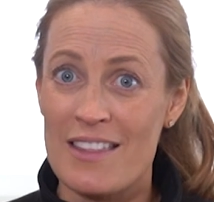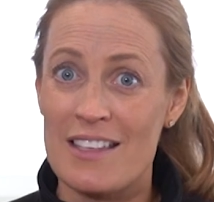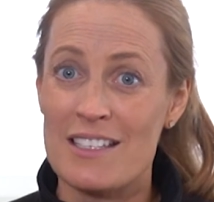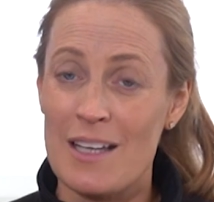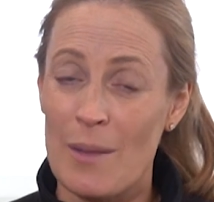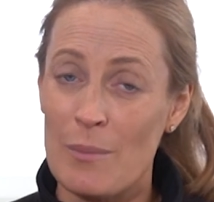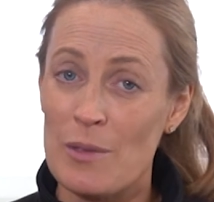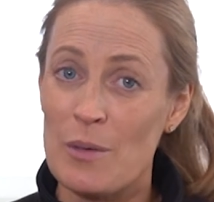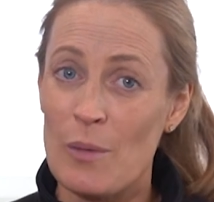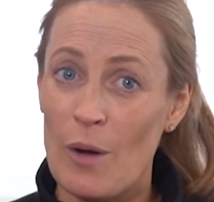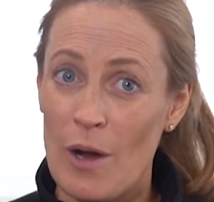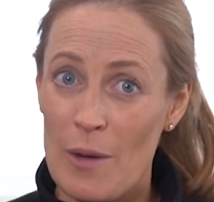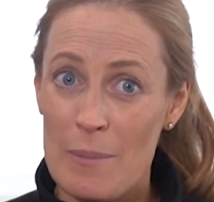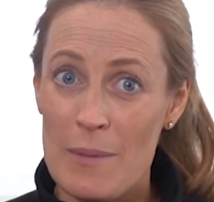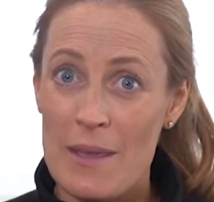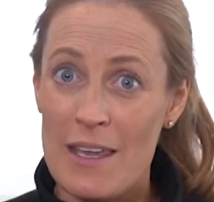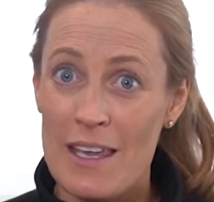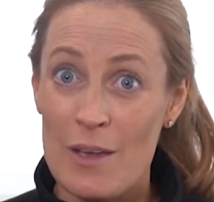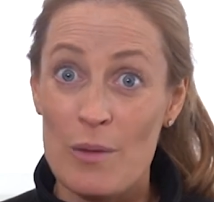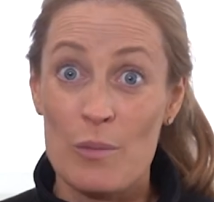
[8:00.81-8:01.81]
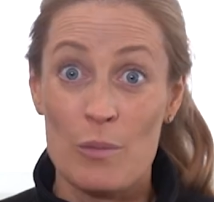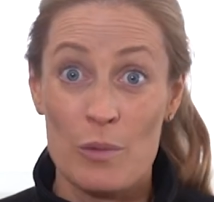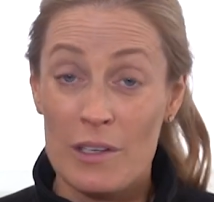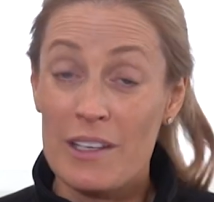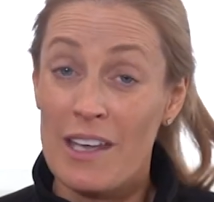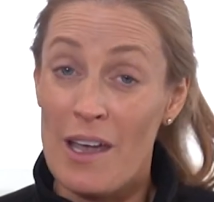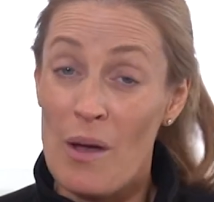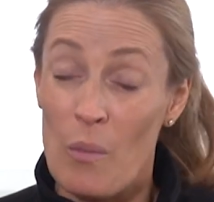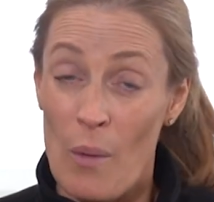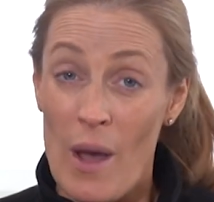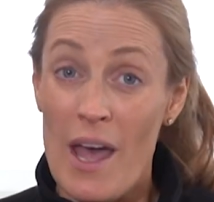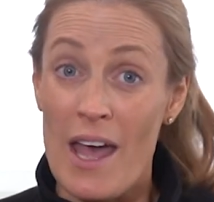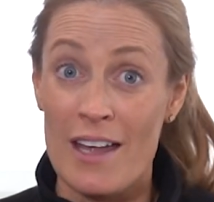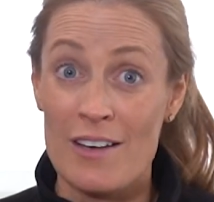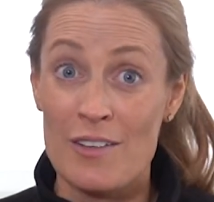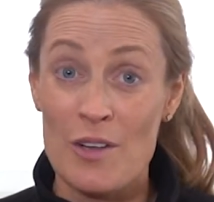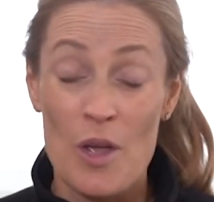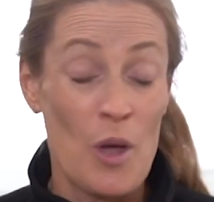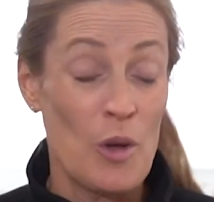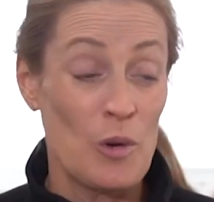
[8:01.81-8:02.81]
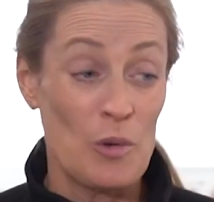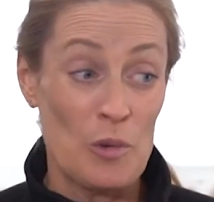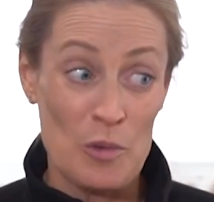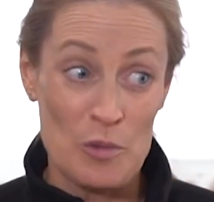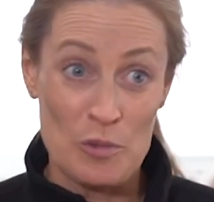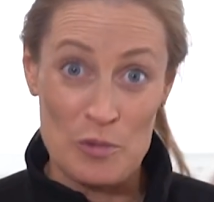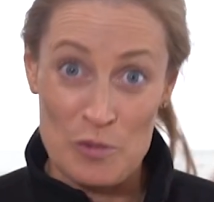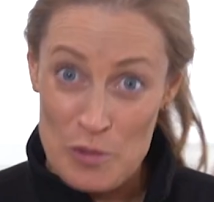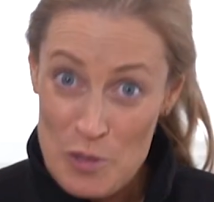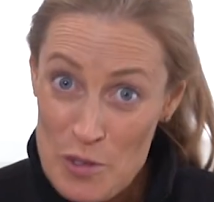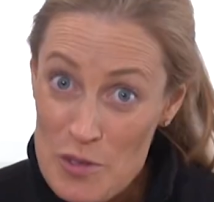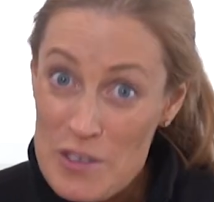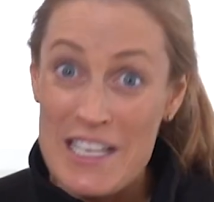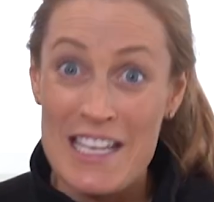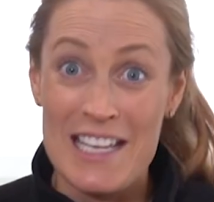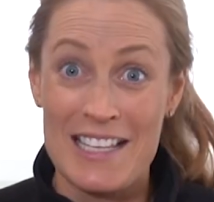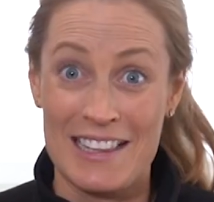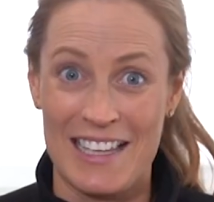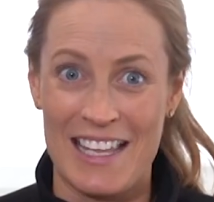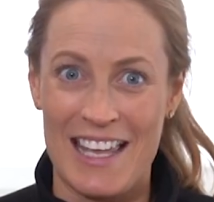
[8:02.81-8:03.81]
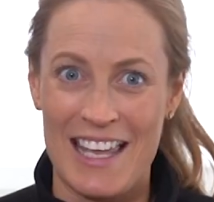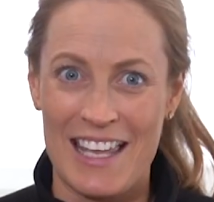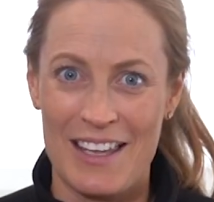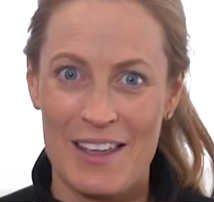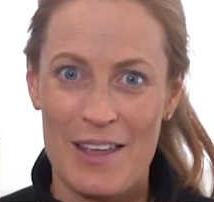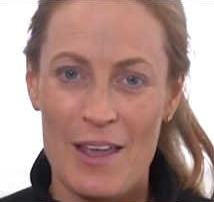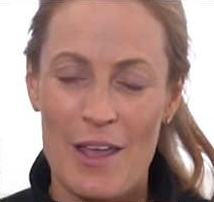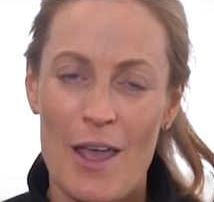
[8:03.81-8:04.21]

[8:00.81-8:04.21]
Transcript: the WRB will get wet routinely,